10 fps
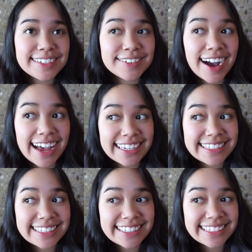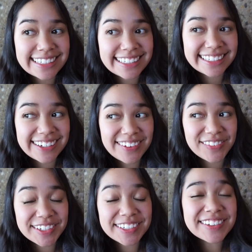You guys
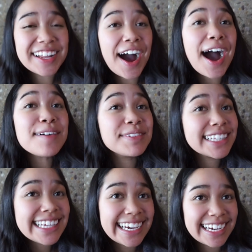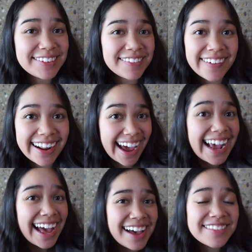will not believe what I
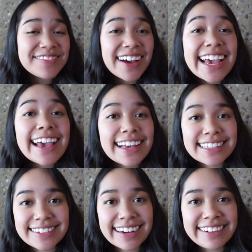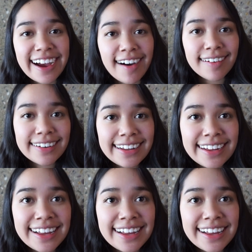have in my hands right now.